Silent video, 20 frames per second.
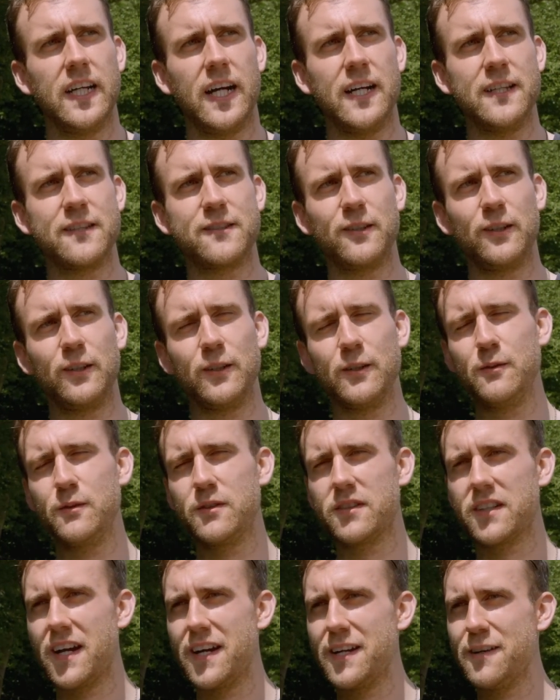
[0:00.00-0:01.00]
and so
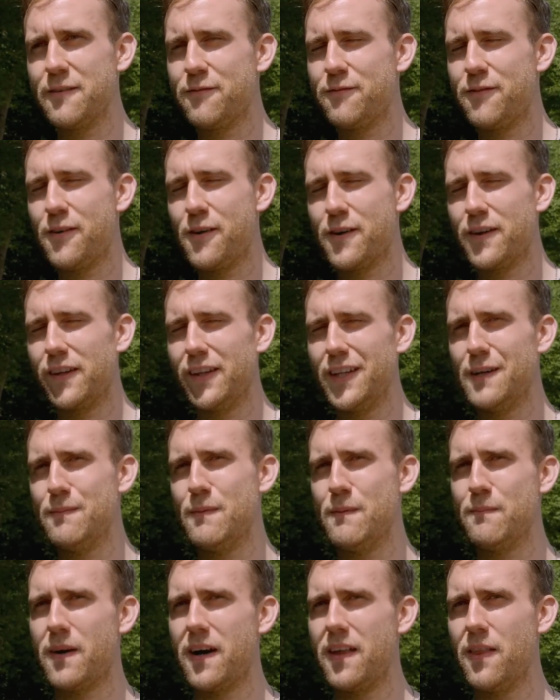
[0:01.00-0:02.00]
Lou's kind of fallen a little
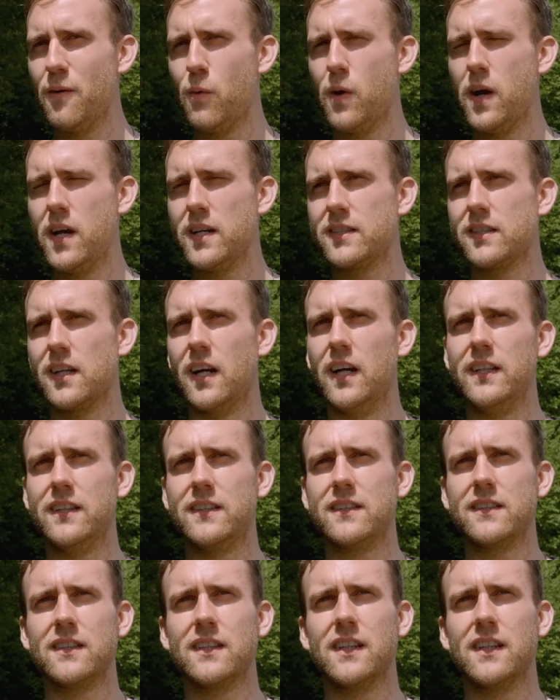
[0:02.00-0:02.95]
bit by the wayside.